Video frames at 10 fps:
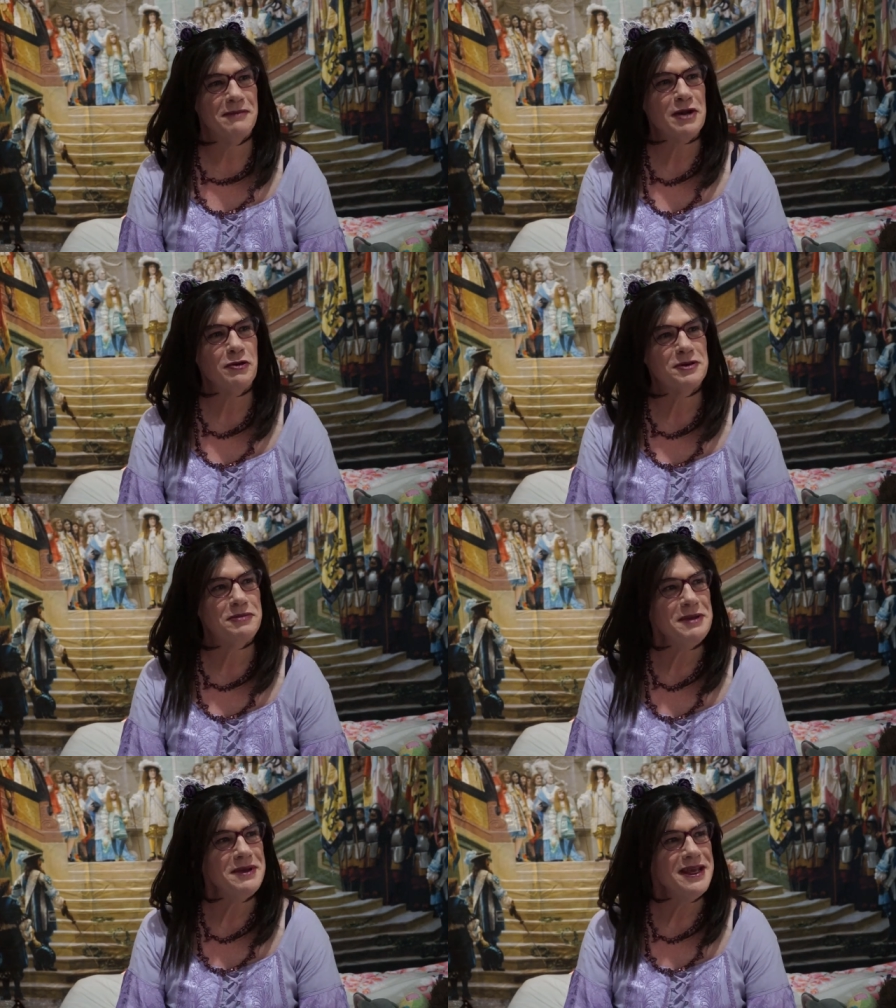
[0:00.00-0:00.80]
men want to
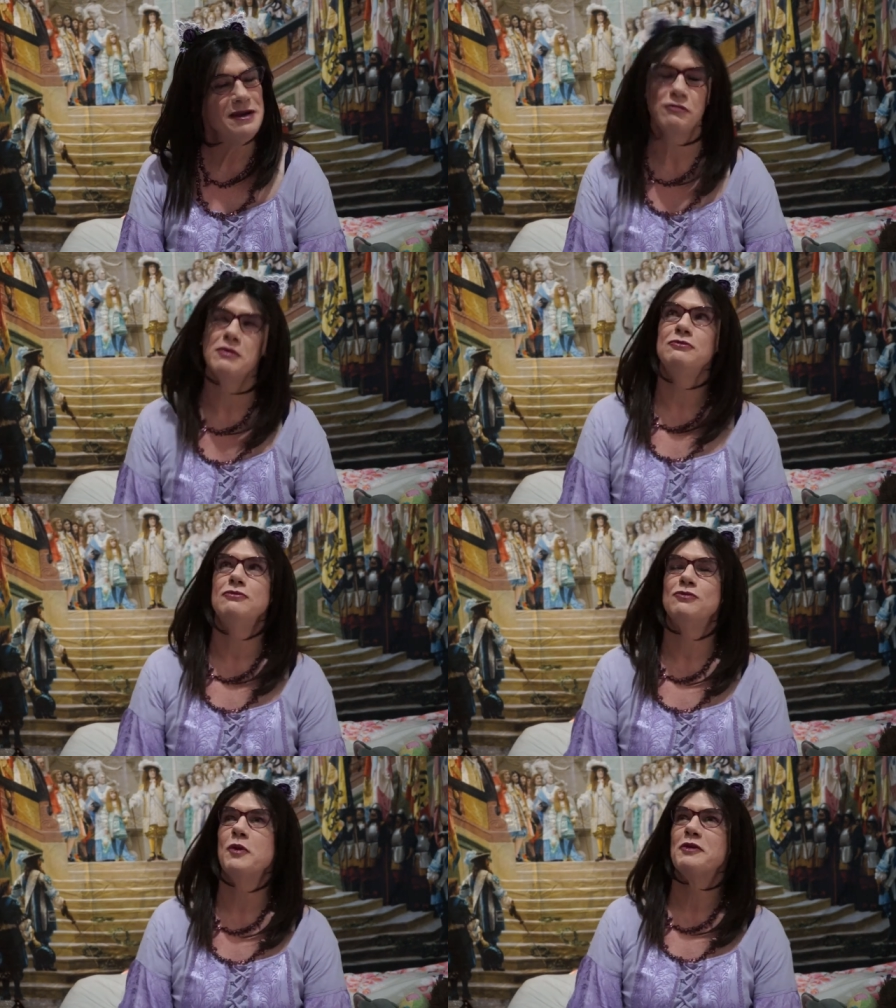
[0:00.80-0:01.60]
be me
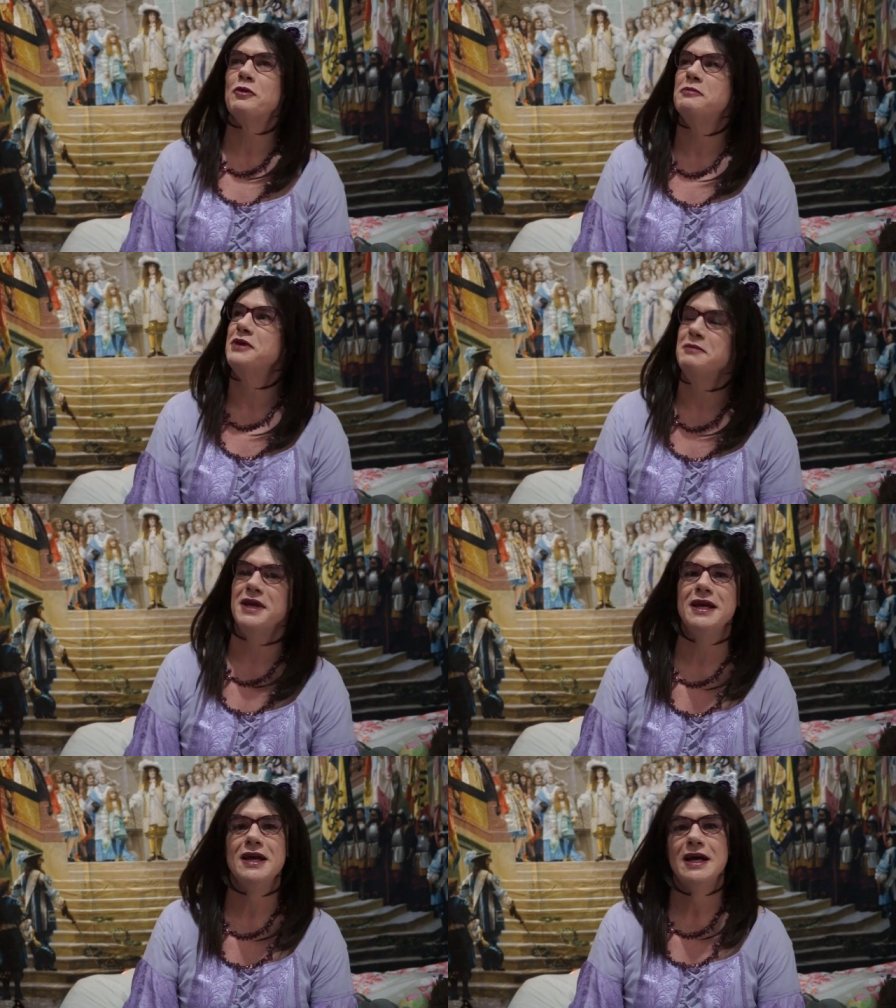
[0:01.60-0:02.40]
hmm, women want to be
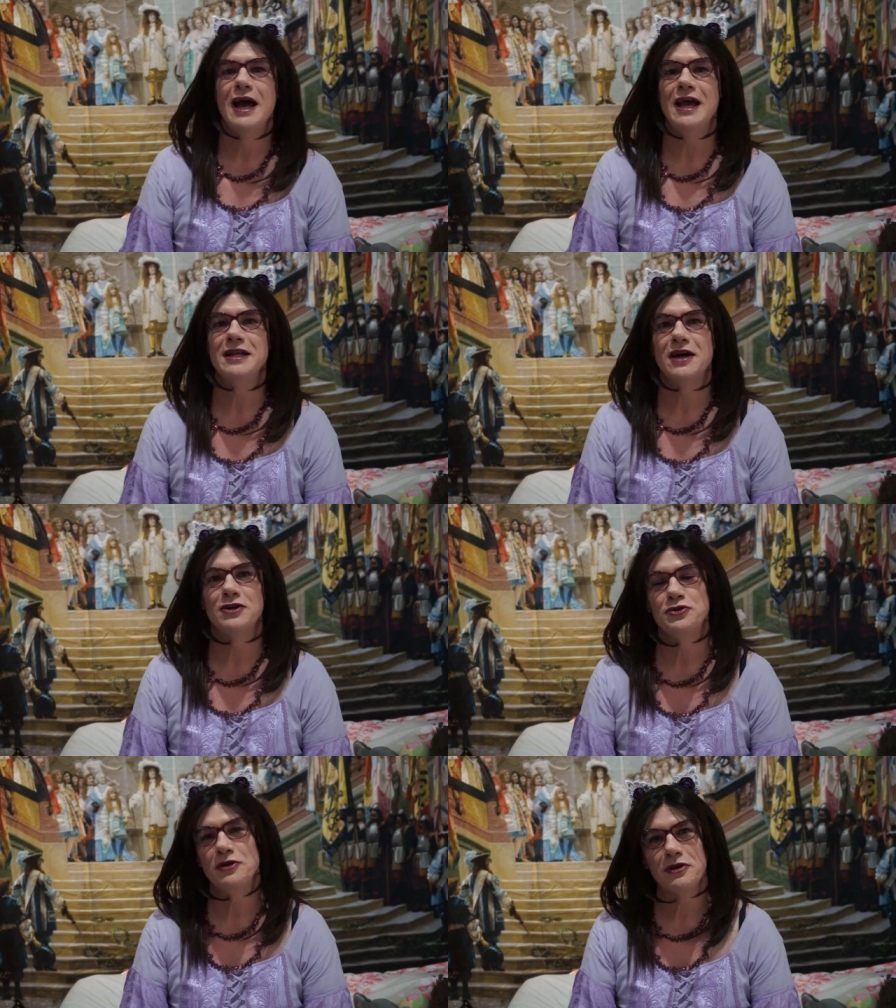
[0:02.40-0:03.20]
me and
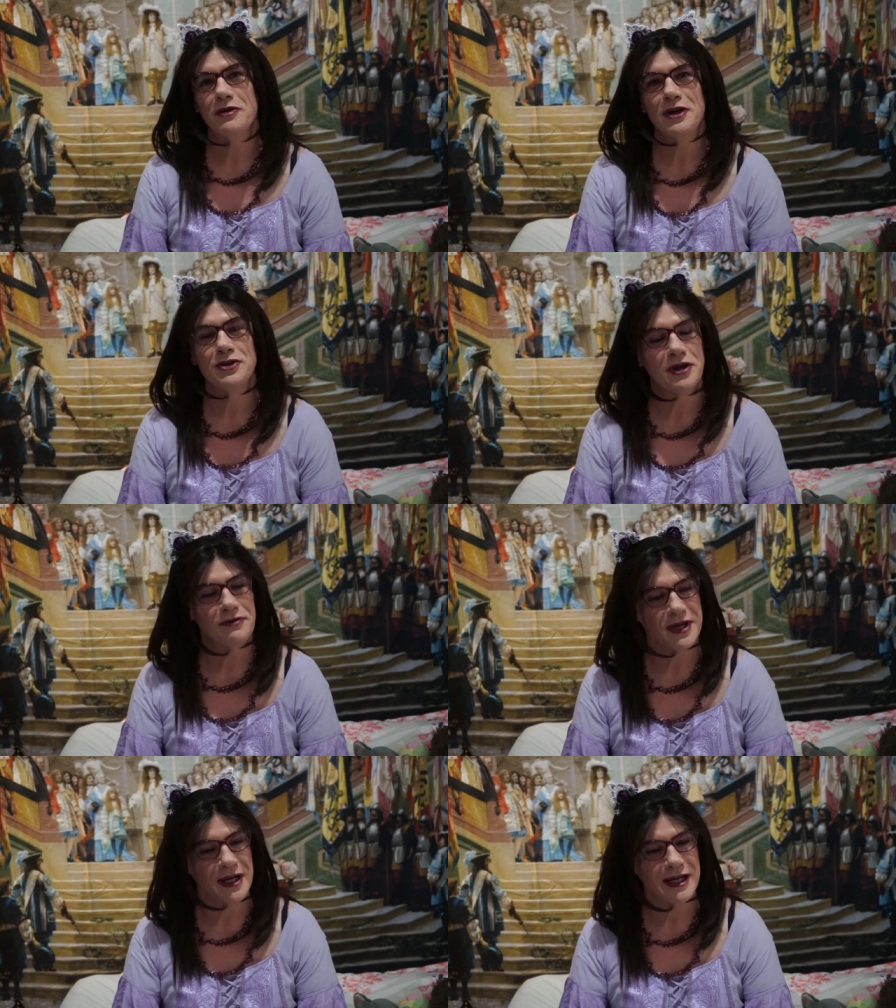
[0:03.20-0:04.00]
I do not know how to
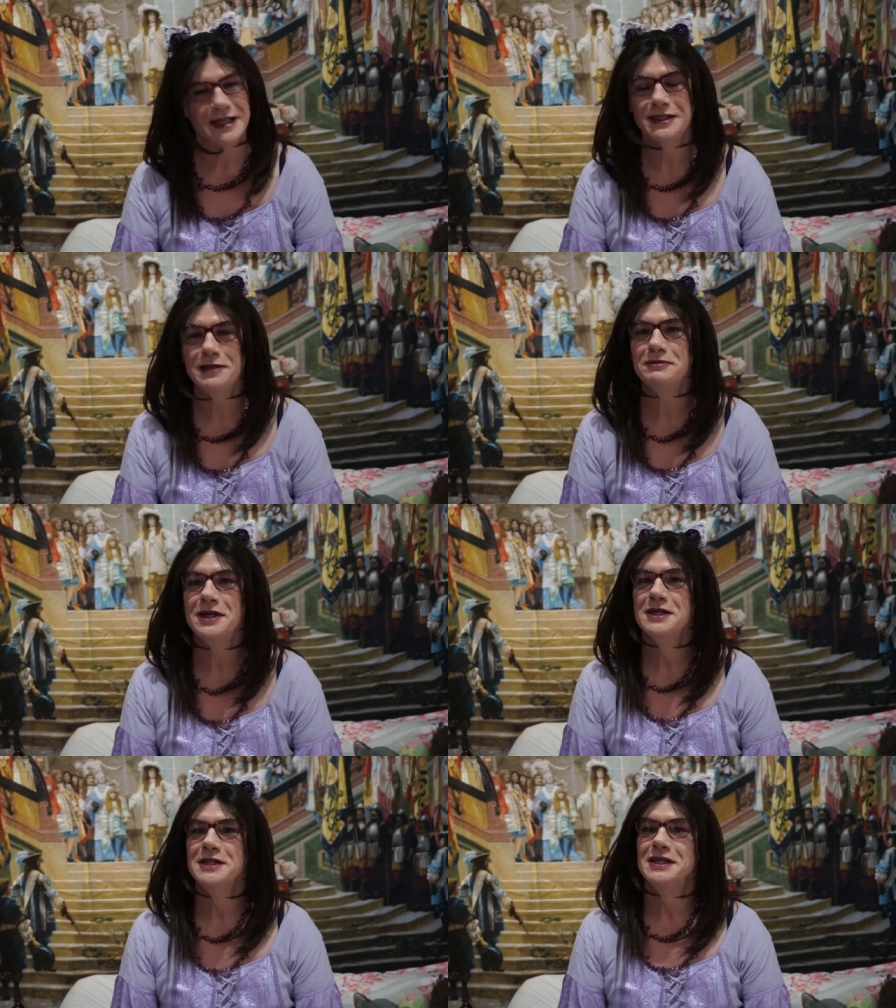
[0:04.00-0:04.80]
drive a car nope
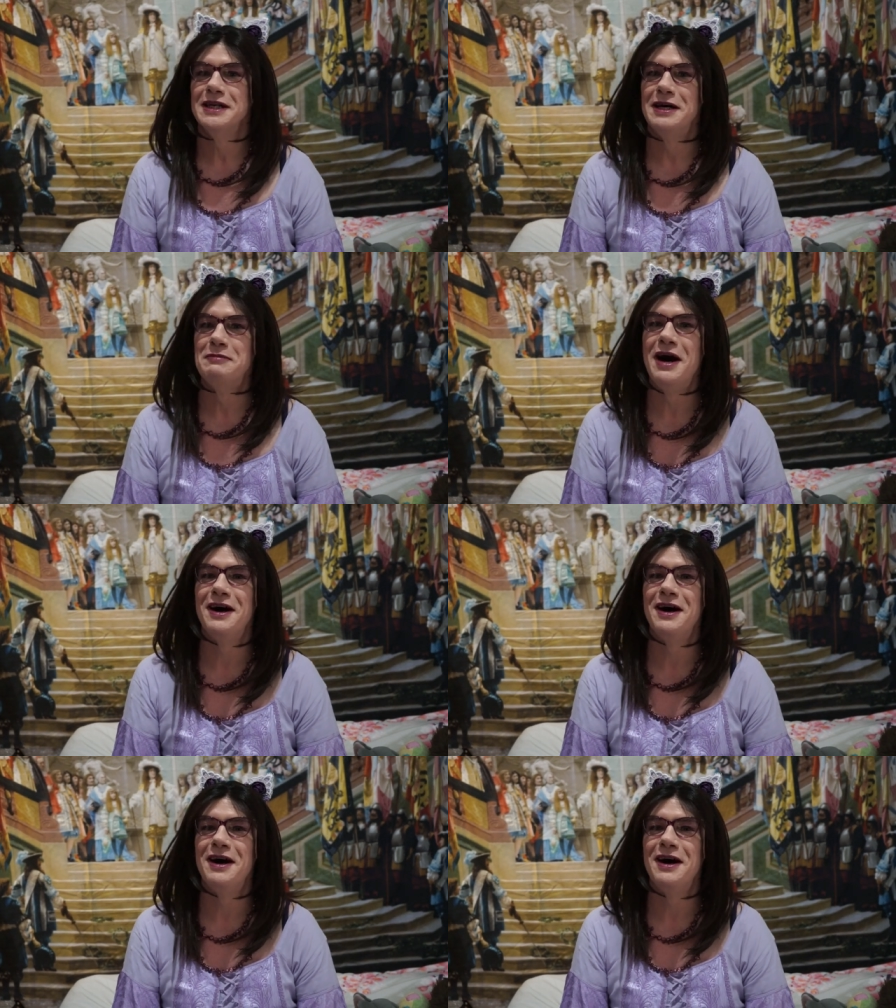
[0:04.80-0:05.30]
um